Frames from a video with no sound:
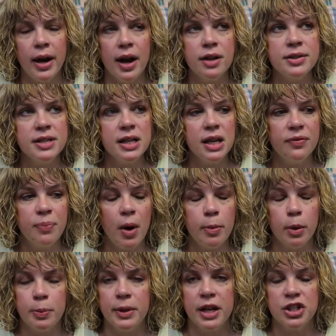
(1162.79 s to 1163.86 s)
and I'll see if
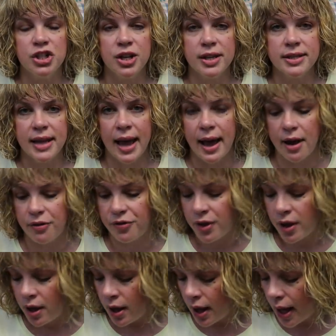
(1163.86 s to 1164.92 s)
Palmer Pletsch does
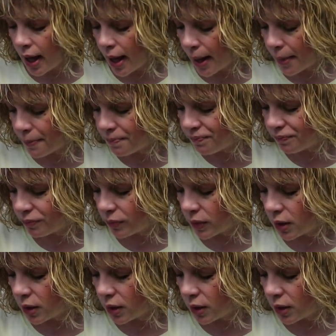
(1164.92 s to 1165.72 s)
have um,